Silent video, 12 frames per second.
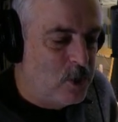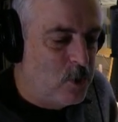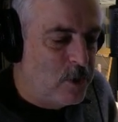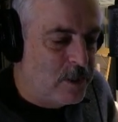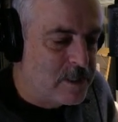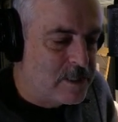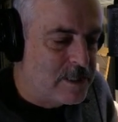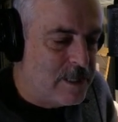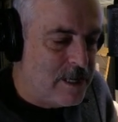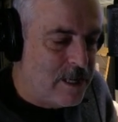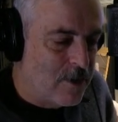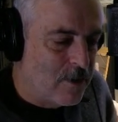You can
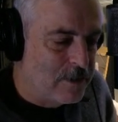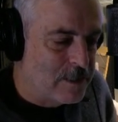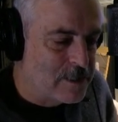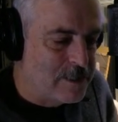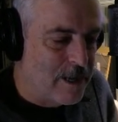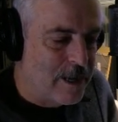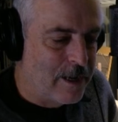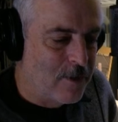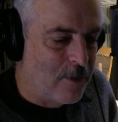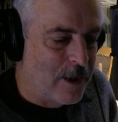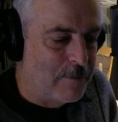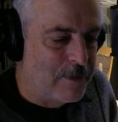see here in this
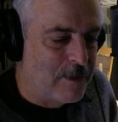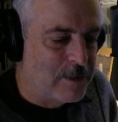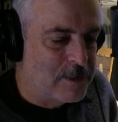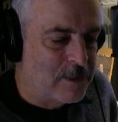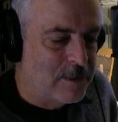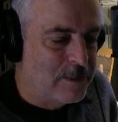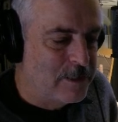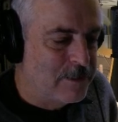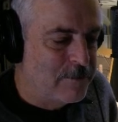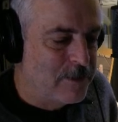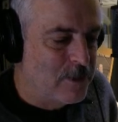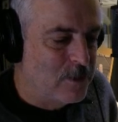diagram, now it's a little
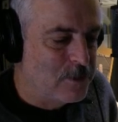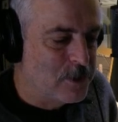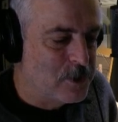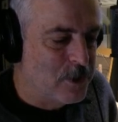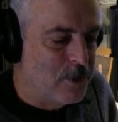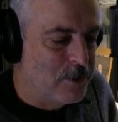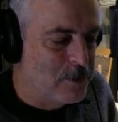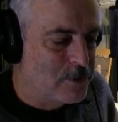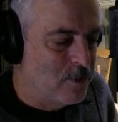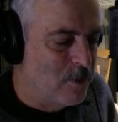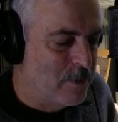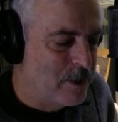difficult to show you,
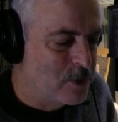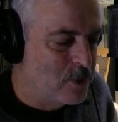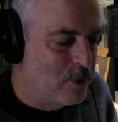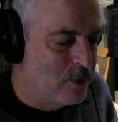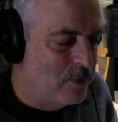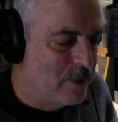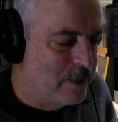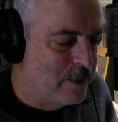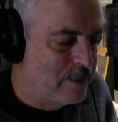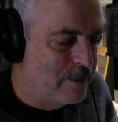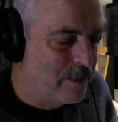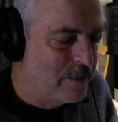so I'm going to show you,
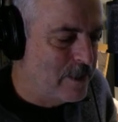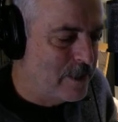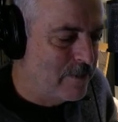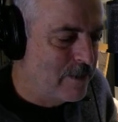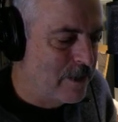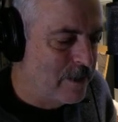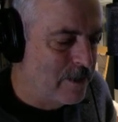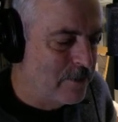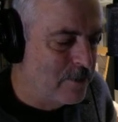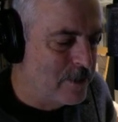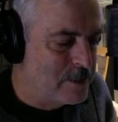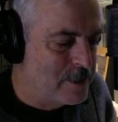and I think I've got
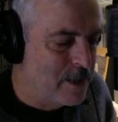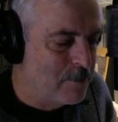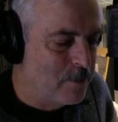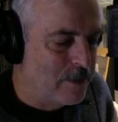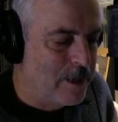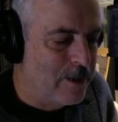another example.